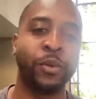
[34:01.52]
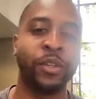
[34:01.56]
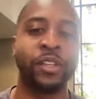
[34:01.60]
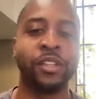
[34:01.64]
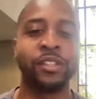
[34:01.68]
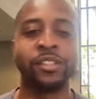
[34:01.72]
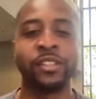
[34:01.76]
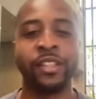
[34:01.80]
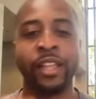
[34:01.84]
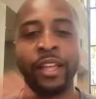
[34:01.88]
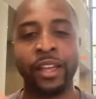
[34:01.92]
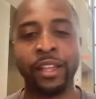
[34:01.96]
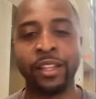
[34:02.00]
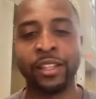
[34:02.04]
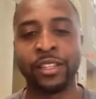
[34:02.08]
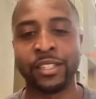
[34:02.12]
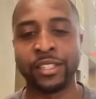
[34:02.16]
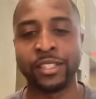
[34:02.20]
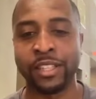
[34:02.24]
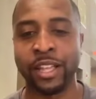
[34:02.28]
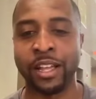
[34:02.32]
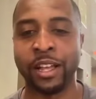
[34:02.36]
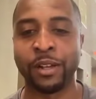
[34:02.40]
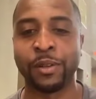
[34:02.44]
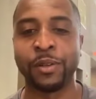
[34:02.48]
where you're staying
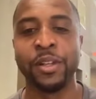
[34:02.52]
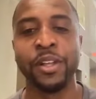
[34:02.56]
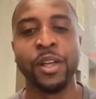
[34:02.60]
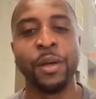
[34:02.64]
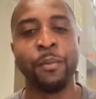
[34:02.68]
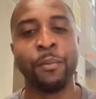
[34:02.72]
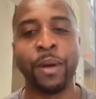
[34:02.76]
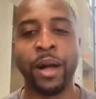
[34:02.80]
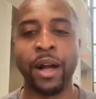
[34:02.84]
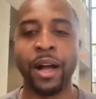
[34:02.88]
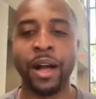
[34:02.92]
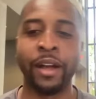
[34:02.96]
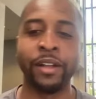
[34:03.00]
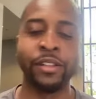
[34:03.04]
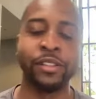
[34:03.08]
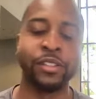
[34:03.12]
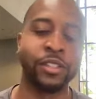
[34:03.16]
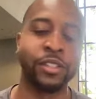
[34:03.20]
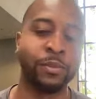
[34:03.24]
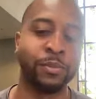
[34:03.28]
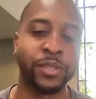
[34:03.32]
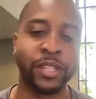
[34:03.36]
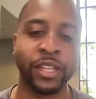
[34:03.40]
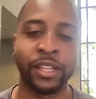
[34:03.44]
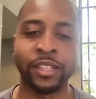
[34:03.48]
stuck behind
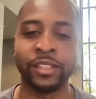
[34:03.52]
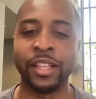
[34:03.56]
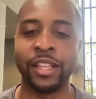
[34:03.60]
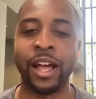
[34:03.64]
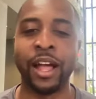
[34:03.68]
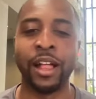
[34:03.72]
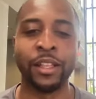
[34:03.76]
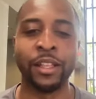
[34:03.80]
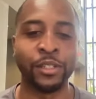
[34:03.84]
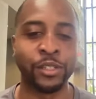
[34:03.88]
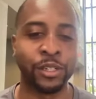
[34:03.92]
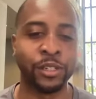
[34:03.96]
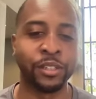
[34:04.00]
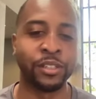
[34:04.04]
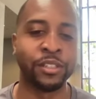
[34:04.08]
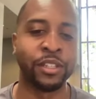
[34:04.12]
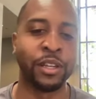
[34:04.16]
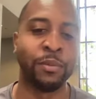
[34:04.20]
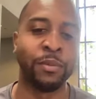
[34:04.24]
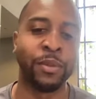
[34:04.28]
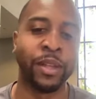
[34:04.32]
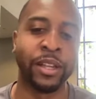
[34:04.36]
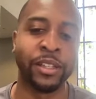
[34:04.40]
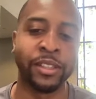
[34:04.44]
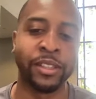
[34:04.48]
some technology or
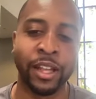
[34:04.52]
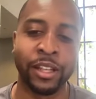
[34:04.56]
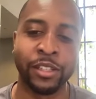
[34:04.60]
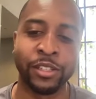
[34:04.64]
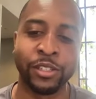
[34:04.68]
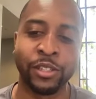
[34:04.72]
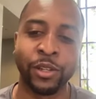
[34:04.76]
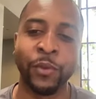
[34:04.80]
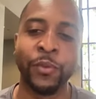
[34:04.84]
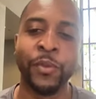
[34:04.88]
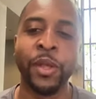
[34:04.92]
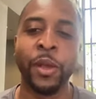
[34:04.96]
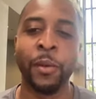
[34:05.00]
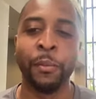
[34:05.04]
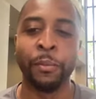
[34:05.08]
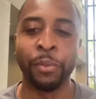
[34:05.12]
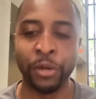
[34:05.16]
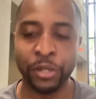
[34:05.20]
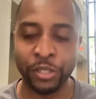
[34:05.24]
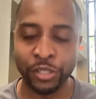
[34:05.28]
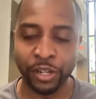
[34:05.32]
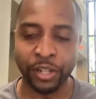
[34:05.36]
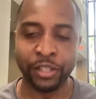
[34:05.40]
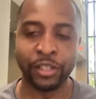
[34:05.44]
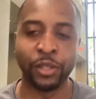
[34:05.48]
something like that. So
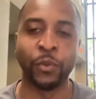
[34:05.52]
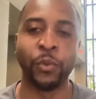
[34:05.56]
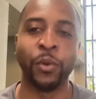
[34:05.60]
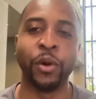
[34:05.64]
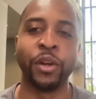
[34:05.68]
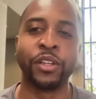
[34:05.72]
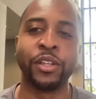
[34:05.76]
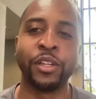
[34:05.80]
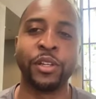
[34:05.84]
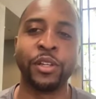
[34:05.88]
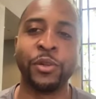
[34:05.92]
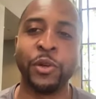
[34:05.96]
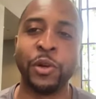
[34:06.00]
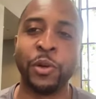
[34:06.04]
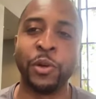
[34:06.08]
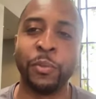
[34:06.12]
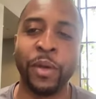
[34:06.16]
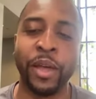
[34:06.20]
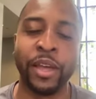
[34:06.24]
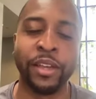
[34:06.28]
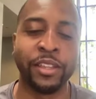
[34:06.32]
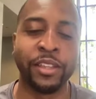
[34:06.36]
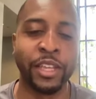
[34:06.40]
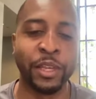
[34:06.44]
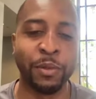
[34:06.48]
appreciate the work you're doing,
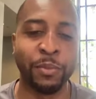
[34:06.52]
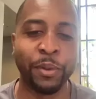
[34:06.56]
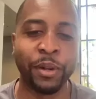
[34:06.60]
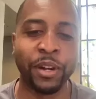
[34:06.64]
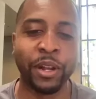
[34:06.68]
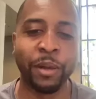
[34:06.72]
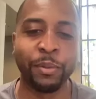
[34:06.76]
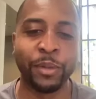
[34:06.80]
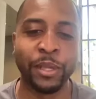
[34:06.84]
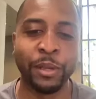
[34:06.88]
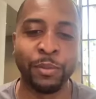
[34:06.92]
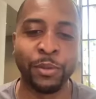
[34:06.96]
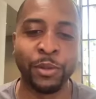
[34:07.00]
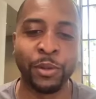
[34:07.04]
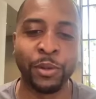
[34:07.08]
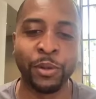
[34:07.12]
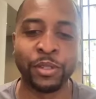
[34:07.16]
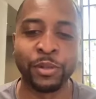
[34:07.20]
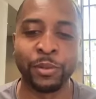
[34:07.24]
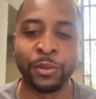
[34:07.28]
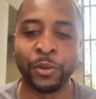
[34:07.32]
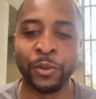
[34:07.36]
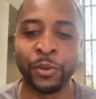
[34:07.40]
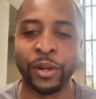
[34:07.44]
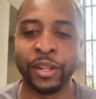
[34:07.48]
man. Keep it up. Keep doing
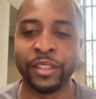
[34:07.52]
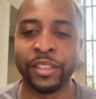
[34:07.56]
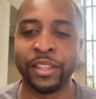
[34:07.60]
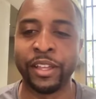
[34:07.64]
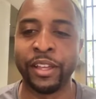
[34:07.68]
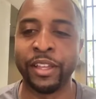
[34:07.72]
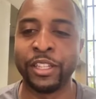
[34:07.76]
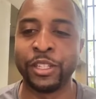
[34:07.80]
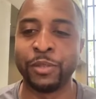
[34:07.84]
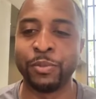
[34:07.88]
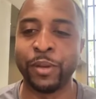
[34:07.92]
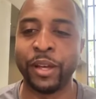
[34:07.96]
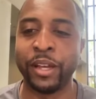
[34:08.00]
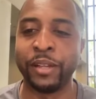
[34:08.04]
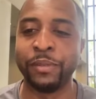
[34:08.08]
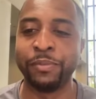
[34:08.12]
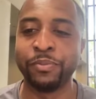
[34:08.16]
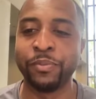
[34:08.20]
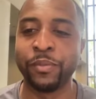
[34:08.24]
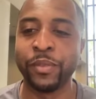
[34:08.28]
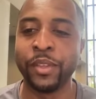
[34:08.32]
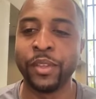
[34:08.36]
some great things, man.